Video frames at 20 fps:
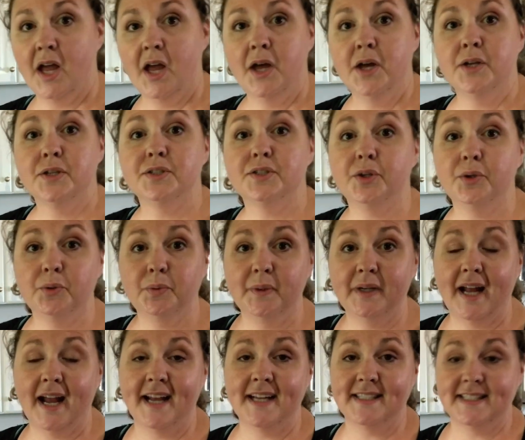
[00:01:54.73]
So what
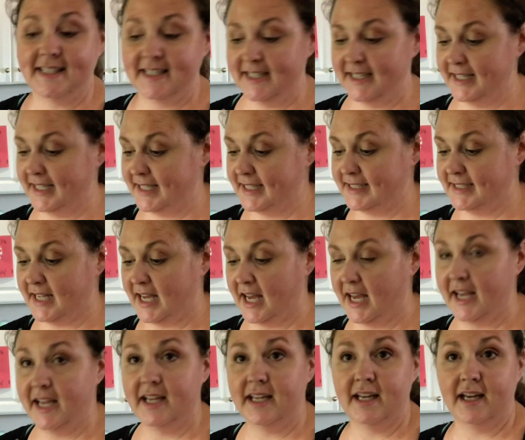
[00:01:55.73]
I did is
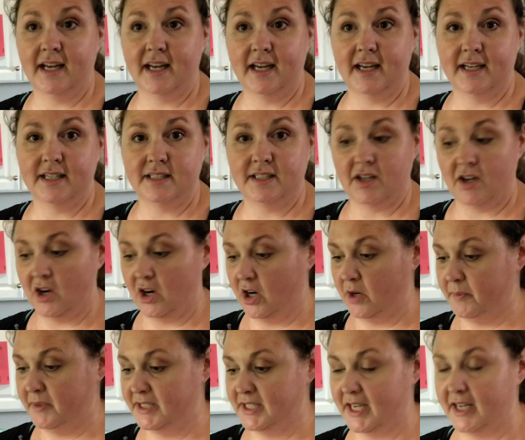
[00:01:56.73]
I cut our
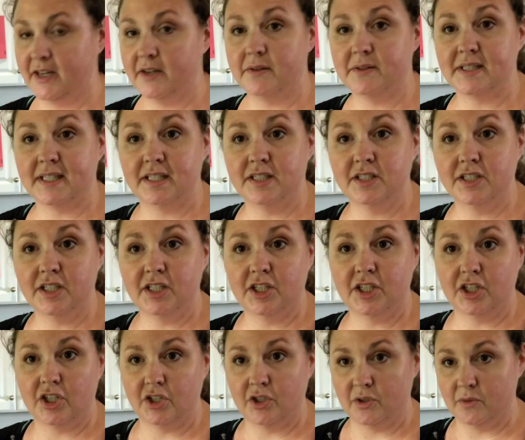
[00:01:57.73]
potatoes into
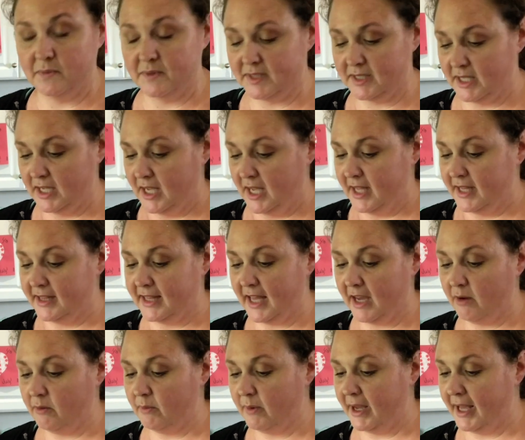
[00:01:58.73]
cubes.
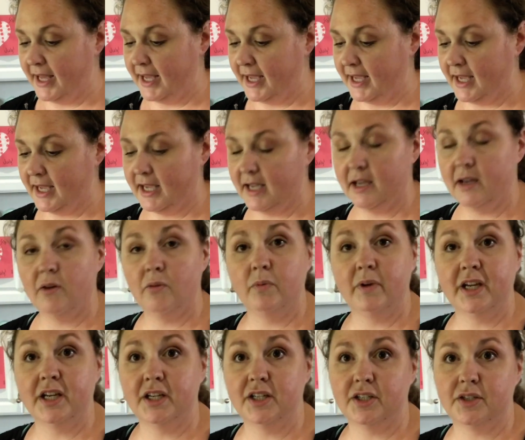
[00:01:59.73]
That way we
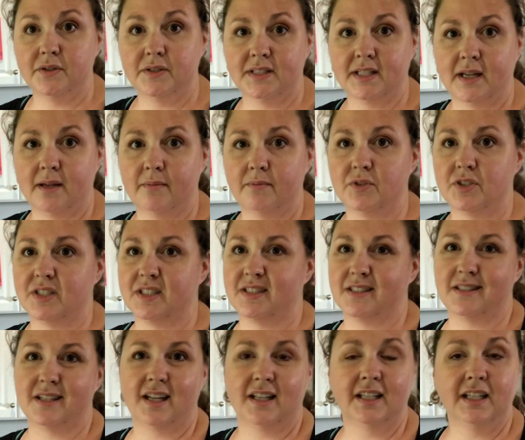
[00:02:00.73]
could use them just
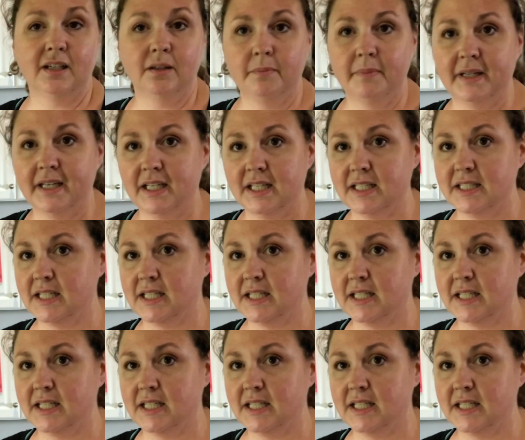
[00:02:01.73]
a little bit at a